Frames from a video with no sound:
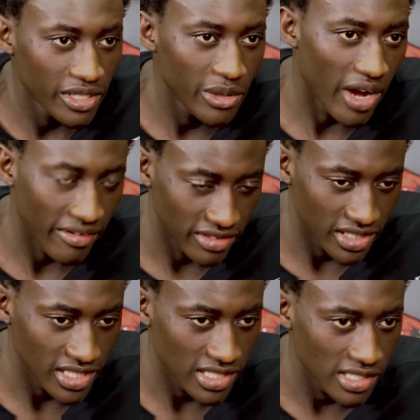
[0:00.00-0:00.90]
go after
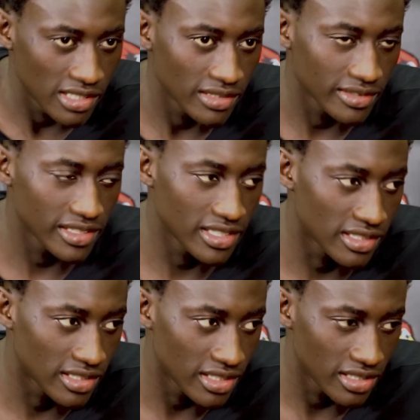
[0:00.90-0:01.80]
this
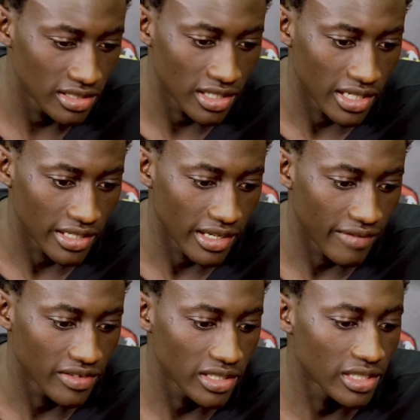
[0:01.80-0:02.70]

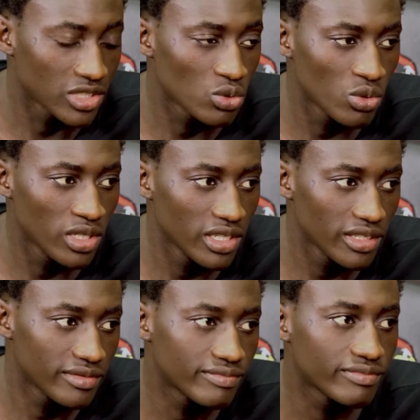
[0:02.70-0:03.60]
after the school year,
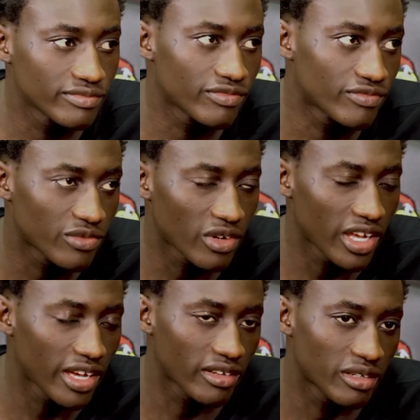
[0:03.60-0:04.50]
mm-hmm, for
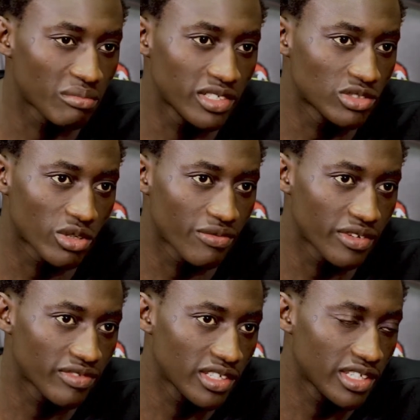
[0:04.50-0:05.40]
a month or
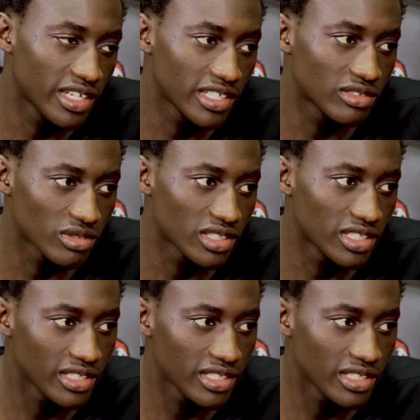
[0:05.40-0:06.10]
15 days to see